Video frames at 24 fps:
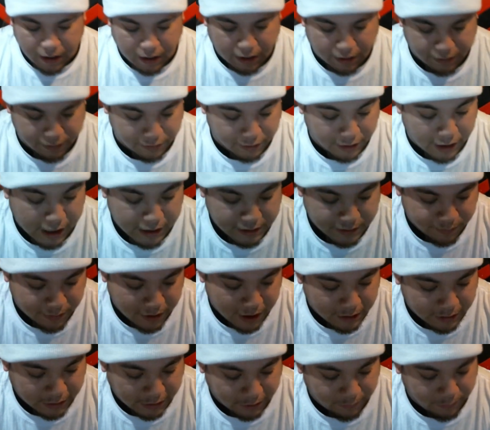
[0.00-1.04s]
I know you guys will
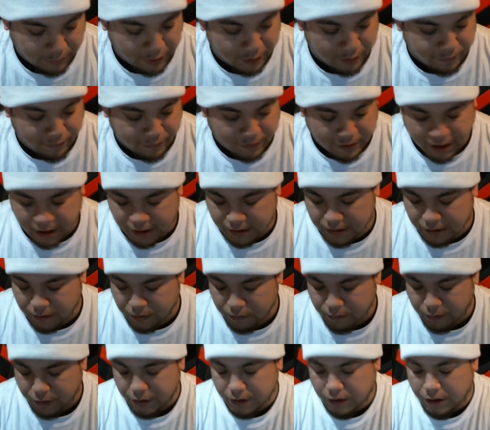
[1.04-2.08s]
probably eat me up for that
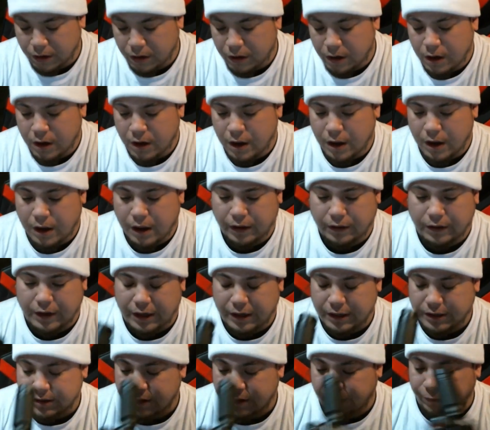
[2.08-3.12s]
too, but that
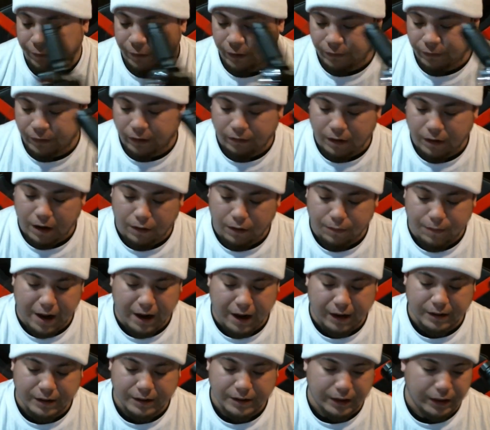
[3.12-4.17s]
is the 50 round
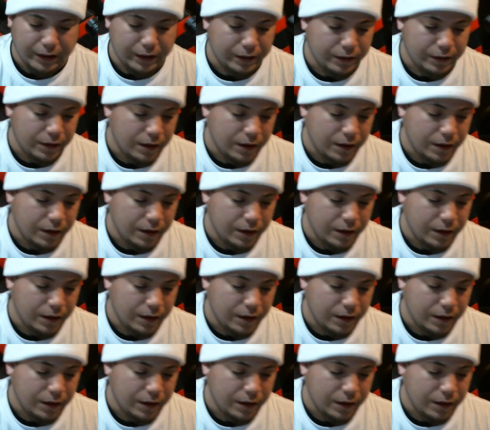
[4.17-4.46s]
magazine.